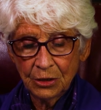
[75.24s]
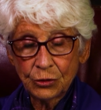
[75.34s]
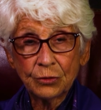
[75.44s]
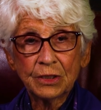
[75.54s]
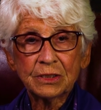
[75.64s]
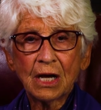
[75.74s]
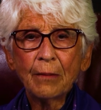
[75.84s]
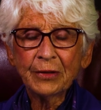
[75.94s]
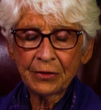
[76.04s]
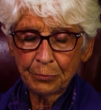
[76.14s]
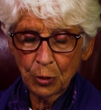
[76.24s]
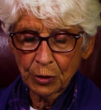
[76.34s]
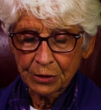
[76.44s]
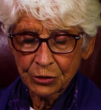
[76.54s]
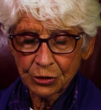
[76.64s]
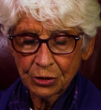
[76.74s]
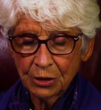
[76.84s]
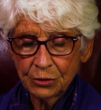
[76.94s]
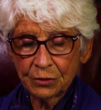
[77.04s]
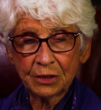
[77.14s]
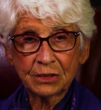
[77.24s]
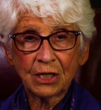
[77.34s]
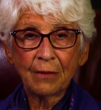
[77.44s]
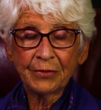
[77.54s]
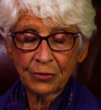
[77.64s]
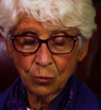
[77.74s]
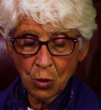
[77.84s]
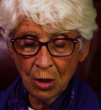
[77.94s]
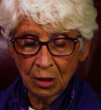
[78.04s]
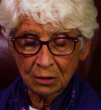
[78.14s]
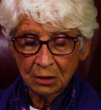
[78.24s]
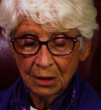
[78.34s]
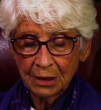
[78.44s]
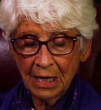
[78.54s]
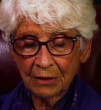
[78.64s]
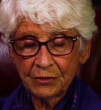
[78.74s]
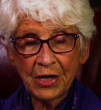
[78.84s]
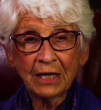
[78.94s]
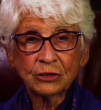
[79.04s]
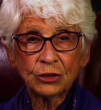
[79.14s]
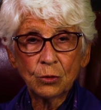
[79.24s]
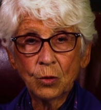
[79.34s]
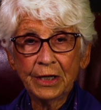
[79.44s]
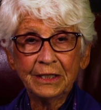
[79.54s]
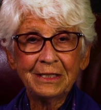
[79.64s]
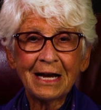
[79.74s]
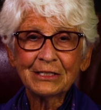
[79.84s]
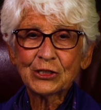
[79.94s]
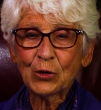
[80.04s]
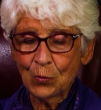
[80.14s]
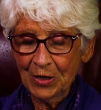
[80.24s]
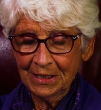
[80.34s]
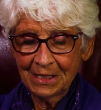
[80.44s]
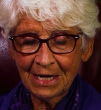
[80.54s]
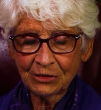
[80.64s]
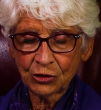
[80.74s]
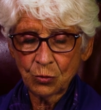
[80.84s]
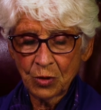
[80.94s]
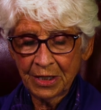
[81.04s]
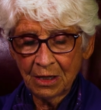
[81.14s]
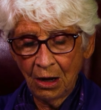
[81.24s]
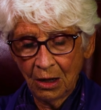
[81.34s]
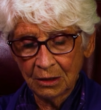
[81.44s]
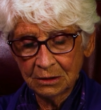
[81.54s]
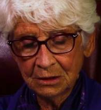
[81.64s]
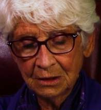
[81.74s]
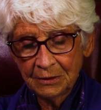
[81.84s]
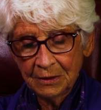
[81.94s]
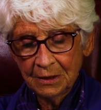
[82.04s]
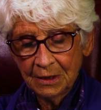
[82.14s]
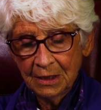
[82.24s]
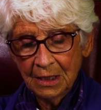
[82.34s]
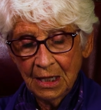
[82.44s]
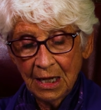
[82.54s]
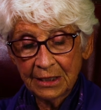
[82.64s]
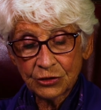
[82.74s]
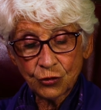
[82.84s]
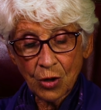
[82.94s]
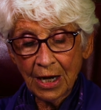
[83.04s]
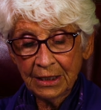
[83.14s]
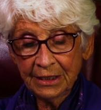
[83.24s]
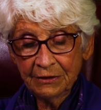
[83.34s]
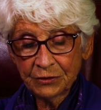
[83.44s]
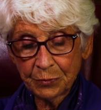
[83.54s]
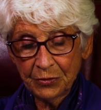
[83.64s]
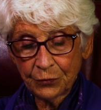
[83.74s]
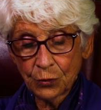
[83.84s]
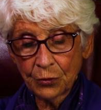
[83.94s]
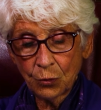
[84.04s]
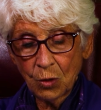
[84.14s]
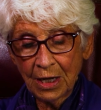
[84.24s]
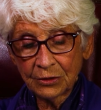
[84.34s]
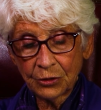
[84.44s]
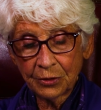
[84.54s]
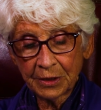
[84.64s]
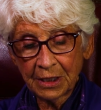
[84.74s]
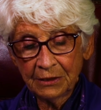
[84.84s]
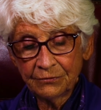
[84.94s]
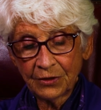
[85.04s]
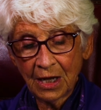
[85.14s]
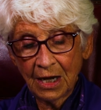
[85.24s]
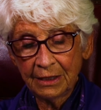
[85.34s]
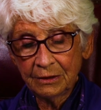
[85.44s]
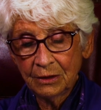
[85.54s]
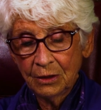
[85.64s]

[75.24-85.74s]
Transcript: to the top of the porch, to the top of the wall, now dash away, dash away, dash away all. As dry leaves before the wild hurricane fly,